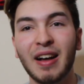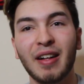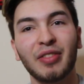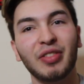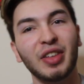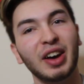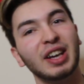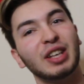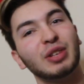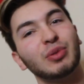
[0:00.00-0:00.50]

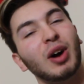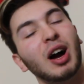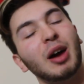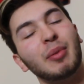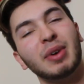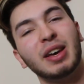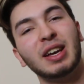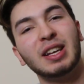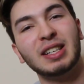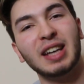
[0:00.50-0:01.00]
that is what
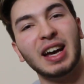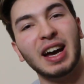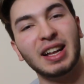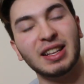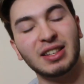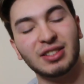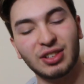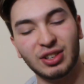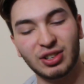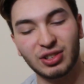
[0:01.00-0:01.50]
I'm here to
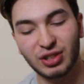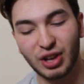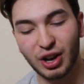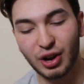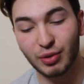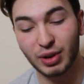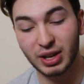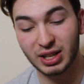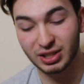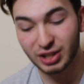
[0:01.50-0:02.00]
answer.
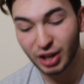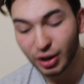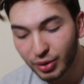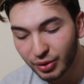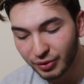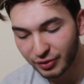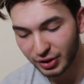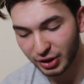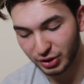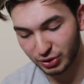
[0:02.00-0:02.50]
So let's start
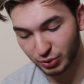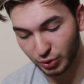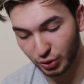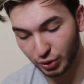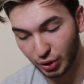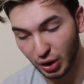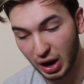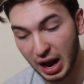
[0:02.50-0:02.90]
with the first one.